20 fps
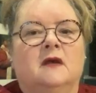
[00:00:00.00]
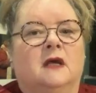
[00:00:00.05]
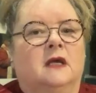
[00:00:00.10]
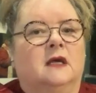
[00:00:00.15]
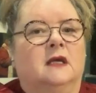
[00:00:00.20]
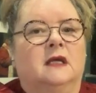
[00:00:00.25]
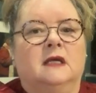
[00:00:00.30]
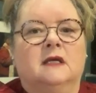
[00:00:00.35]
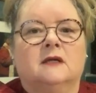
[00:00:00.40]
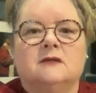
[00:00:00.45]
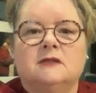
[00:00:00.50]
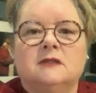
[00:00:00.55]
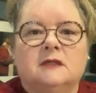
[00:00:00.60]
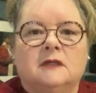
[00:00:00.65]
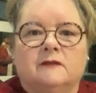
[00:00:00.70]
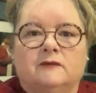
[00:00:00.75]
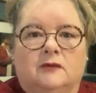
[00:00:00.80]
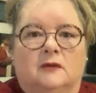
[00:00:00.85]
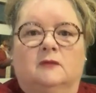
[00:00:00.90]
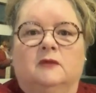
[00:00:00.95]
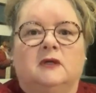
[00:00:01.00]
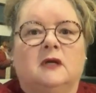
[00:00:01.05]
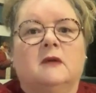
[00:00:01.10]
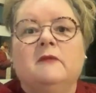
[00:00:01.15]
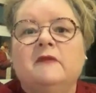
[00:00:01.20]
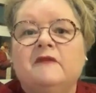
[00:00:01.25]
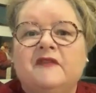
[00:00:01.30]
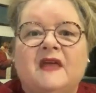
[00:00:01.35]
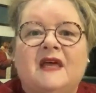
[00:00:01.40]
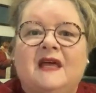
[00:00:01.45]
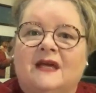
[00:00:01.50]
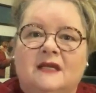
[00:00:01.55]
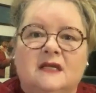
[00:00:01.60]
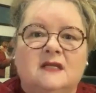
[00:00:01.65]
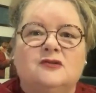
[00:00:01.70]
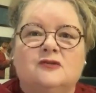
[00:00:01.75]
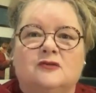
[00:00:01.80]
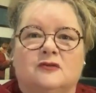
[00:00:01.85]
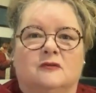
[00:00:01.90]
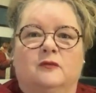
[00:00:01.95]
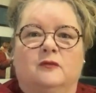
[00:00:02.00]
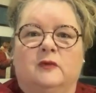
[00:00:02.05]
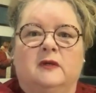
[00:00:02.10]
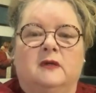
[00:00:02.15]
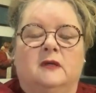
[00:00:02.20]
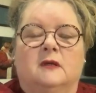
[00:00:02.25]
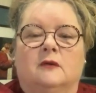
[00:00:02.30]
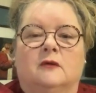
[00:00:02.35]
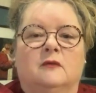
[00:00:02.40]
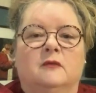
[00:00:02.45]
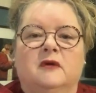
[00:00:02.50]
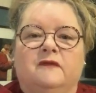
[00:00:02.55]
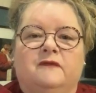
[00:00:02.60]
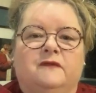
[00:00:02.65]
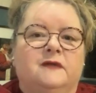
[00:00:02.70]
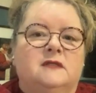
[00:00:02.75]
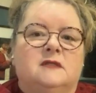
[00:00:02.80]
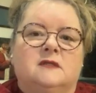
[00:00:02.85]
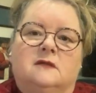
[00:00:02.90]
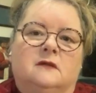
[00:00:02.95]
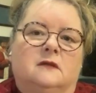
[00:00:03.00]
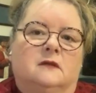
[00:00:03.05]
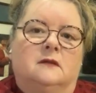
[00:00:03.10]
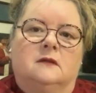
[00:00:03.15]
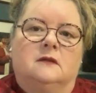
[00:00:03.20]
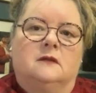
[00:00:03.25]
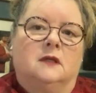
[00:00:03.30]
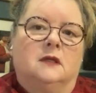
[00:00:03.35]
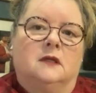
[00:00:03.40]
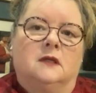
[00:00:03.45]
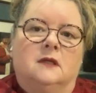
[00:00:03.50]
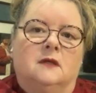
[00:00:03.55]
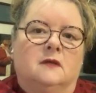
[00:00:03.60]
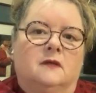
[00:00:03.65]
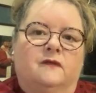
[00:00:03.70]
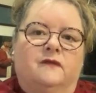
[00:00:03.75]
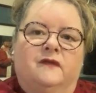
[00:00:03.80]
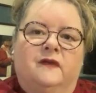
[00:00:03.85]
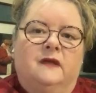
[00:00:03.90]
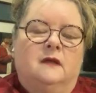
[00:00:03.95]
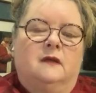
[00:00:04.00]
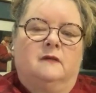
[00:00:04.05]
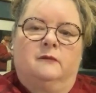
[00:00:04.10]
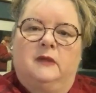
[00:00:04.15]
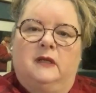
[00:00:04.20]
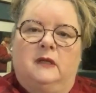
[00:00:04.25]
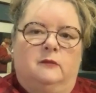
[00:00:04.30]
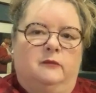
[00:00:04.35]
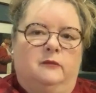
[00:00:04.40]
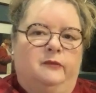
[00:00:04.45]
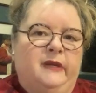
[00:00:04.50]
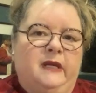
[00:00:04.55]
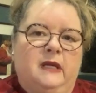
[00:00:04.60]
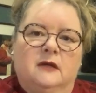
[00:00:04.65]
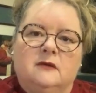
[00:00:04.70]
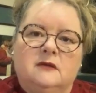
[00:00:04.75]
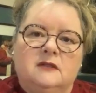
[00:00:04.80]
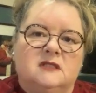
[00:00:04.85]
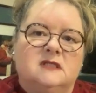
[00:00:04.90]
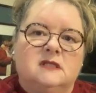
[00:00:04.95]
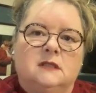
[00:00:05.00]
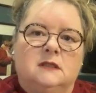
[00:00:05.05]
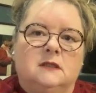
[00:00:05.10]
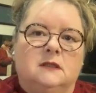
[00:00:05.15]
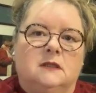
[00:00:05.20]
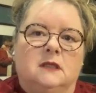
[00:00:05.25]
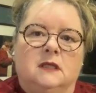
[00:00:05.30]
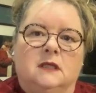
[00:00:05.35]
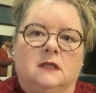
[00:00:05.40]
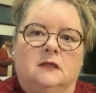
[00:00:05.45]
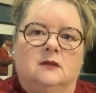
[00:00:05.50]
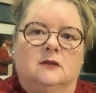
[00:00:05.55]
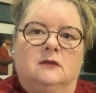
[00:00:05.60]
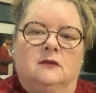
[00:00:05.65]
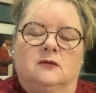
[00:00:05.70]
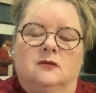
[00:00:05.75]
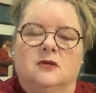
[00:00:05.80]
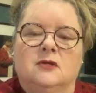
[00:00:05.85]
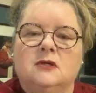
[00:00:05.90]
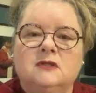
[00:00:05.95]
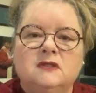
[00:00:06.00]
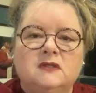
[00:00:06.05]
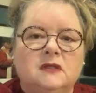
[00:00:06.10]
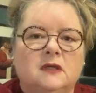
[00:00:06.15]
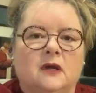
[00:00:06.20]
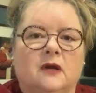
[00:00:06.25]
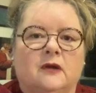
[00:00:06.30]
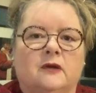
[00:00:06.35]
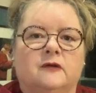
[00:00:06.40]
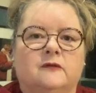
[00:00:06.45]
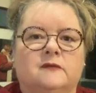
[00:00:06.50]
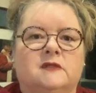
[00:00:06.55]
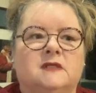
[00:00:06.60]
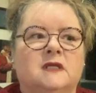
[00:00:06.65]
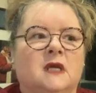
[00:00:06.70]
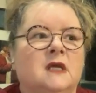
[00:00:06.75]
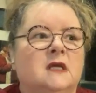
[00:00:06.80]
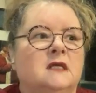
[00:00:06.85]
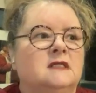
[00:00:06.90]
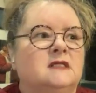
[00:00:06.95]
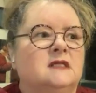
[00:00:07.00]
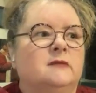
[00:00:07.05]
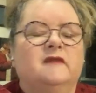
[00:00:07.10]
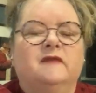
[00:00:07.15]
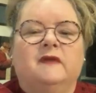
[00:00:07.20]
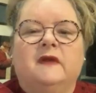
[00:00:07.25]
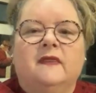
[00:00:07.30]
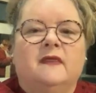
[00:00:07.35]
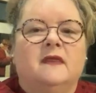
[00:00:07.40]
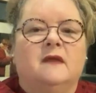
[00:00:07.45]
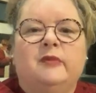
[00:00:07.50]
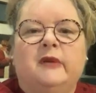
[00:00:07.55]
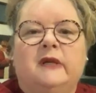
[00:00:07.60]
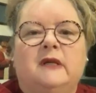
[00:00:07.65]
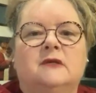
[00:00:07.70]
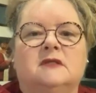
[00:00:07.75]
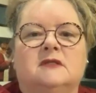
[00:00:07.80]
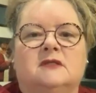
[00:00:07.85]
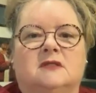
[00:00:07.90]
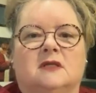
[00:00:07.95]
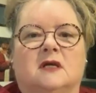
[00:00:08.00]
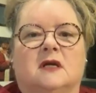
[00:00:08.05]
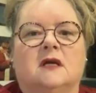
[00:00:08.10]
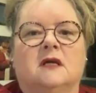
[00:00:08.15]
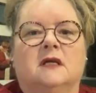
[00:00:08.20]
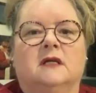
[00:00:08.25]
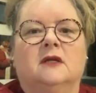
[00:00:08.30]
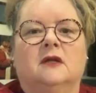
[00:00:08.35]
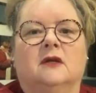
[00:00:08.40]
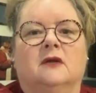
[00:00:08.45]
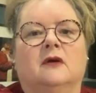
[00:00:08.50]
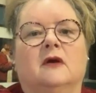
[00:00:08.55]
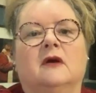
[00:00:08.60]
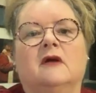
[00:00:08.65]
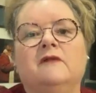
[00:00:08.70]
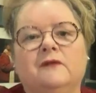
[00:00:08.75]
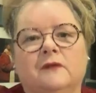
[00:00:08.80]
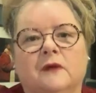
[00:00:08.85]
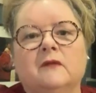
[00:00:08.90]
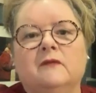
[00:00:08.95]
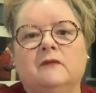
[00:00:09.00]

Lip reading: I'm at that age group where all my friends have got parents in nursing homes. Some have had their parents die. You know,